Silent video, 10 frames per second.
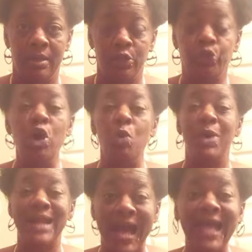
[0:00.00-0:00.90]
Doing
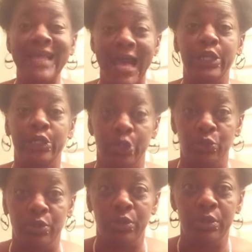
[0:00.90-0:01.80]
what I got to
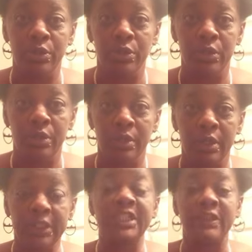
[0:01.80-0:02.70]
do
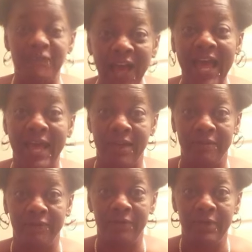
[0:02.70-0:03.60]
to
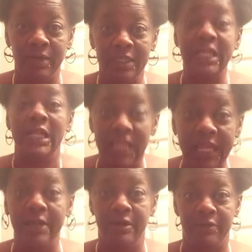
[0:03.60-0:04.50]
survive, to
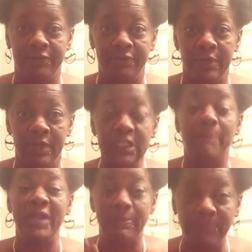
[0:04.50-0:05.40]
live, to
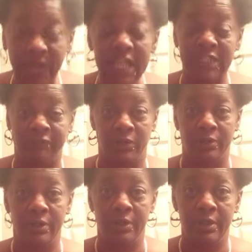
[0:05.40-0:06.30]
be
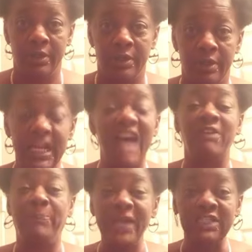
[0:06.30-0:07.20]
peaceful, to
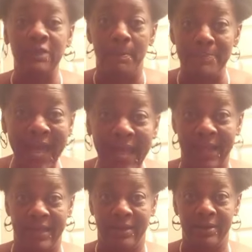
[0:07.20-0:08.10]
have a peace of
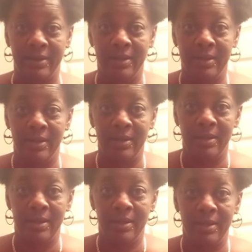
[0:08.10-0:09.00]
mind.
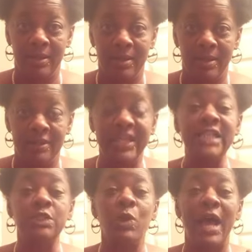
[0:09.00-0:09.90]

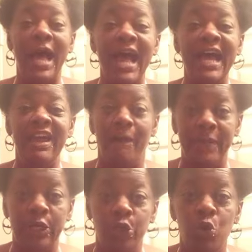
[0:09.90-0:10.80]
That's what I have
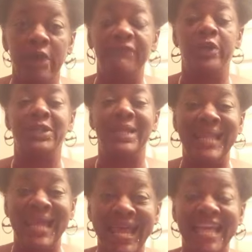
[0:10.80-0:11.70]
been doing for the
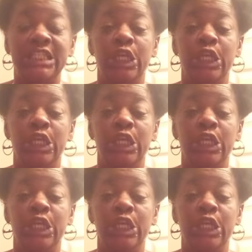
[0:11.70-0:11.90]
last